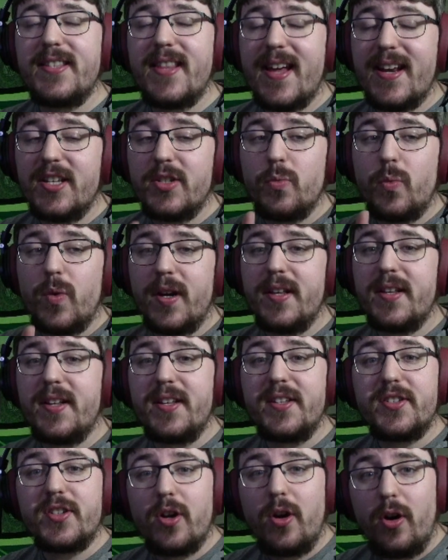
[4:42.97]
that is what it
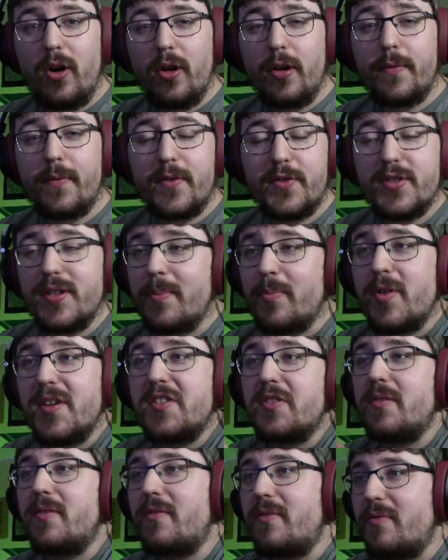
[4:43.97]
is called. For some
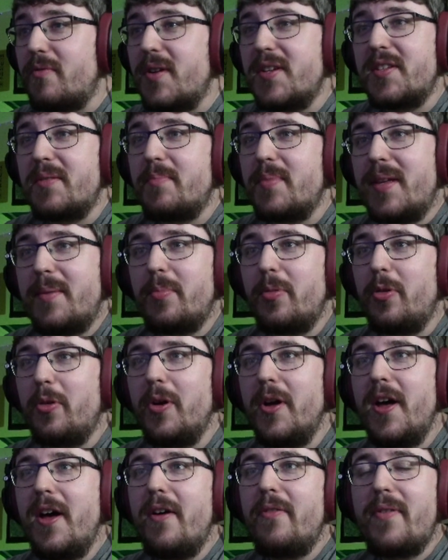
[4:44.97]
reason
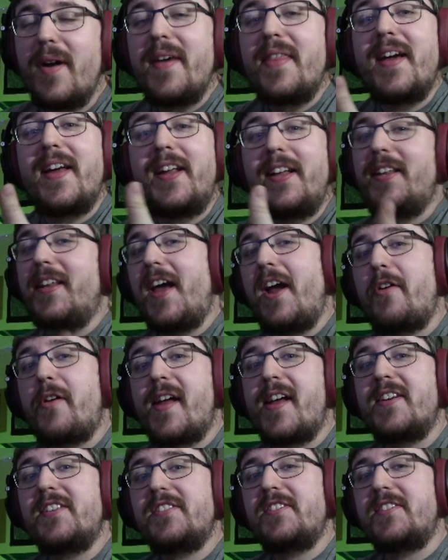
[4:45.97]
people find that
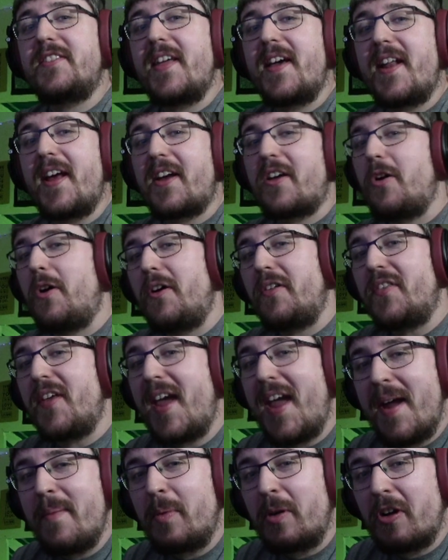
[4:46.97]
hilarious that I call it the
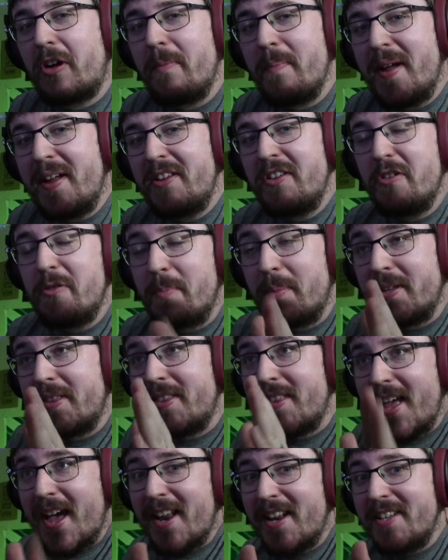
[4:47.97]
hamburger menu,
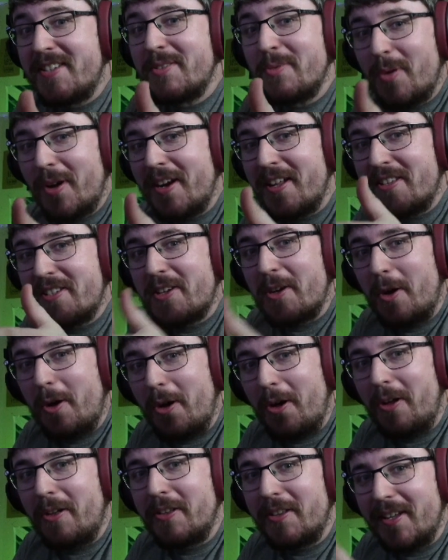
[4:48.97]
but that is what it's
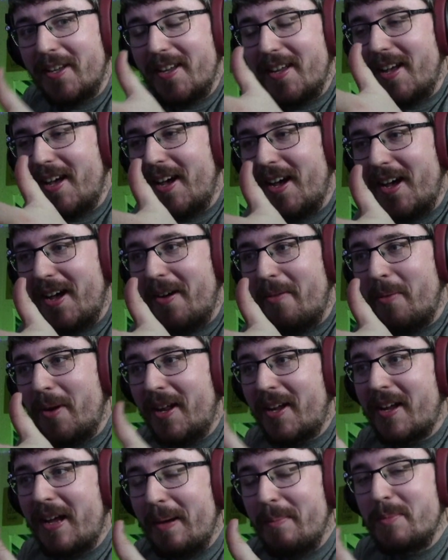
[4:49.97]
called when
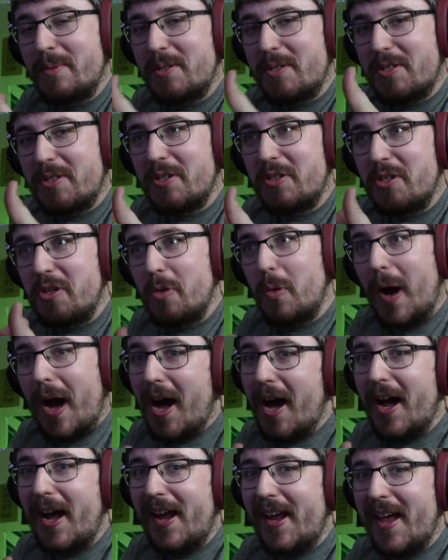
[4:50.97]
it comes to
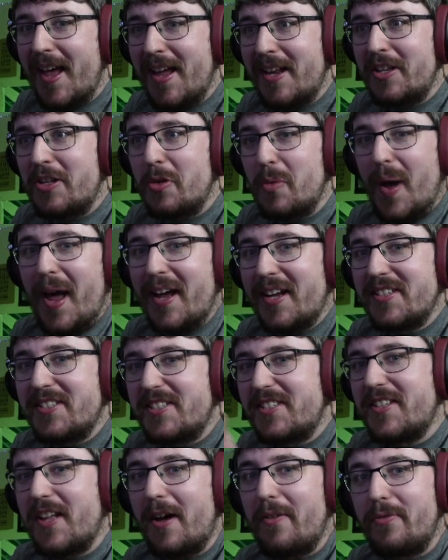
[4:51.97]
UI and UX
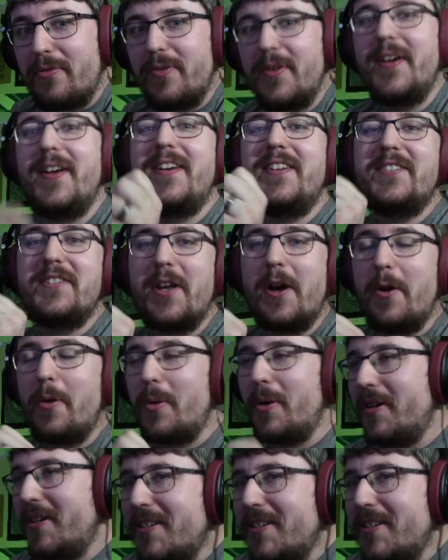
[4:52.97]
stuff. So